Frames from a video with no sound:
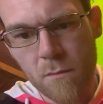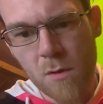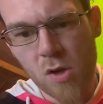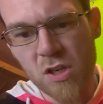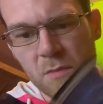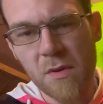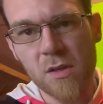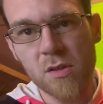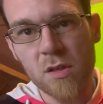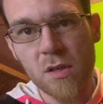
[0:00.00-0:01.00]
I shouldn't
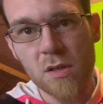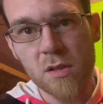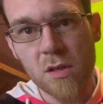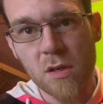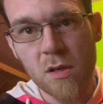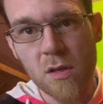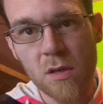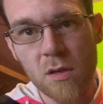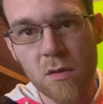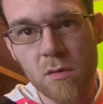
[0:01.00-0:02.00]
use this
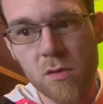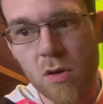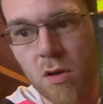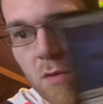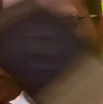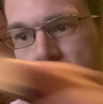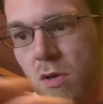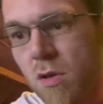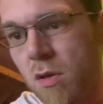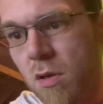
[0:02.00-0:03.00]
thing. Charm's
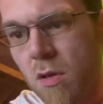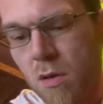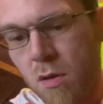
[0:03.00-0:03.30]
good.